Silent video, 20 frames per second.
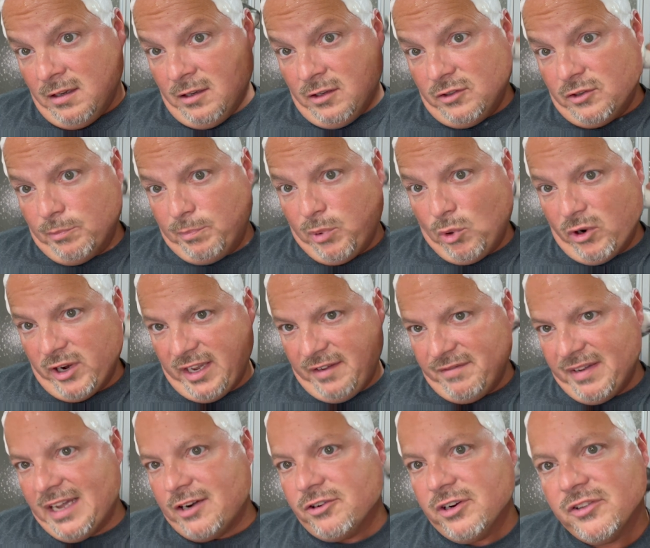supporting
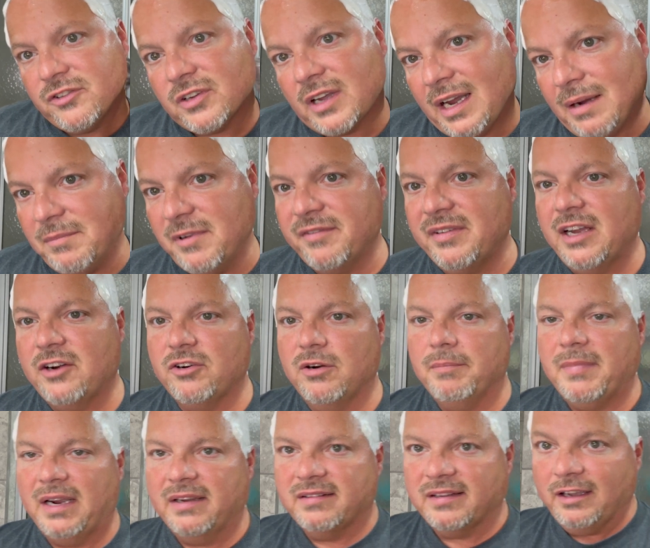veterans. I'm a veteran
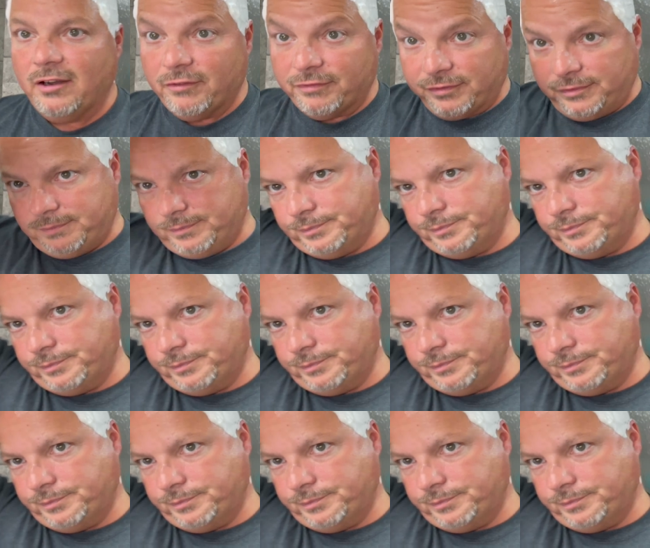myself.